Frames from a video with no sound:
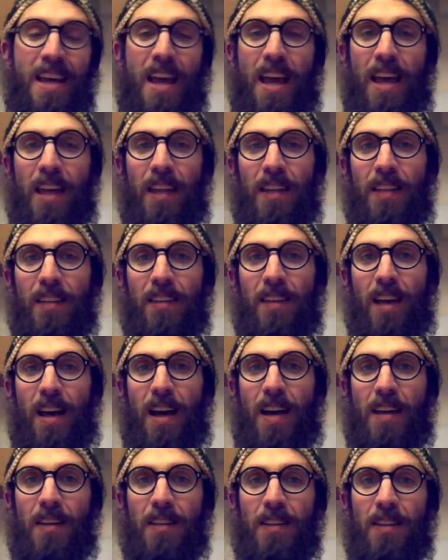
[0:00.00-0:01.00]
And
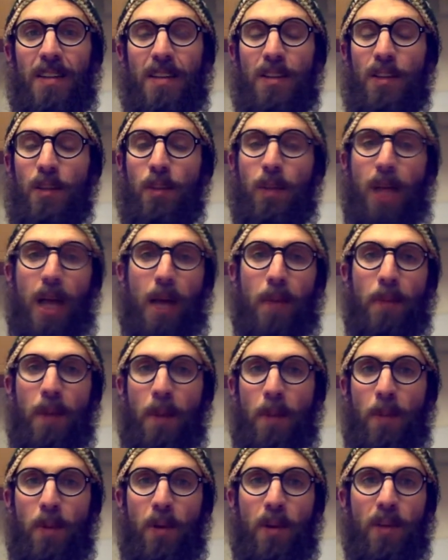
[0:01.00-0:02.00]
the black
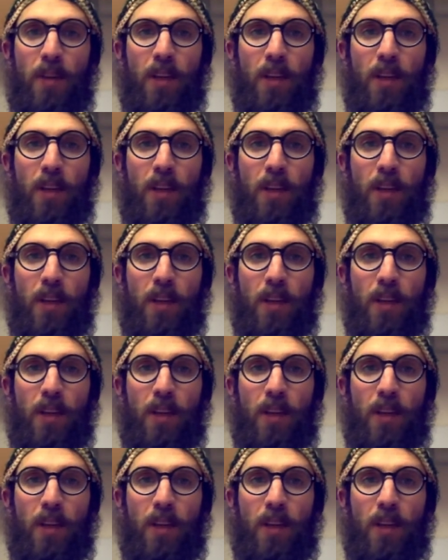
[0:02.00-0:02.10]
pepper and the